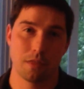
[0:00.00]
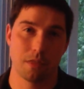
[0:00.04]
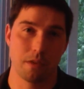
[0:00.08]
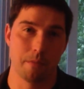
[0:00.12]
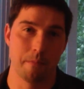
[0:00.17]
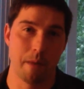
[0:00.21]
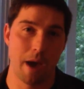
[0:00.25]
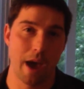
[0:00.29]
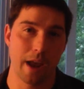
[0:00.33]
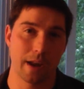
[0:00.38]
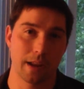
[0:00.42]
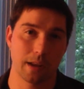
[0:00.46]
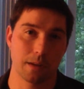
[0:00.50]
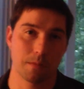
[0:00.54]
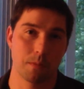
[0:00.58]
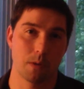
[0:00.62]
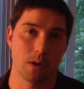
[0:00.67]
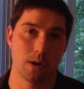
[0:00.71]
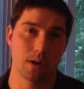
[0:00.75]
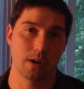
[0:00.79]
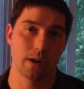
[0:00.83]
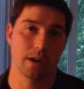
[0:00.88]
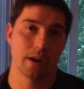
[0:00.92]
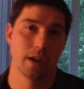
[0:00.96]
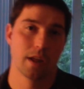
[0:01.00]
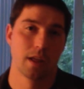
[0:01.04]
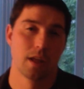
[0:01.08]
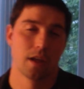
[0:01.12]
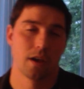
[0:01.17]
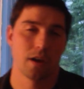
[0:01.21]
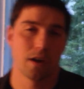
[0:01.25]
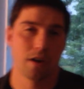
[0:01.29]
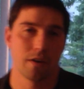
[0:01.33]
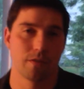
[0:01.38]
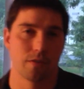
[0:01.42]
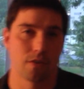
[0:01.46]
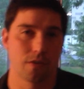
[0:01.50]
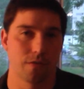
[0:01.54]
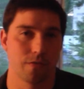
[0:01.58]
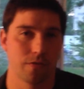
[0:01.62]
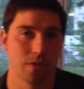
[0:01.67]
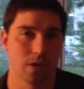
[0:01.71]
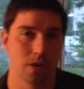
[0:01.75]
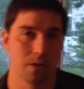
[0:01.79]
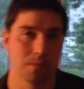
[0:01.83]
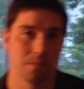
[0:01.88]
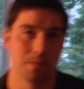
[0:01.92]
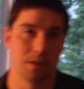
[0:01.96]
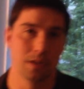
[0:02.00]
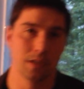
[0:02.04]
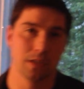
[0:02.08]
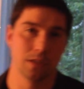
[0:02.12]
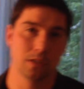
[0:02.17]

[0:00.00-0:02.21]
thematic part of our film,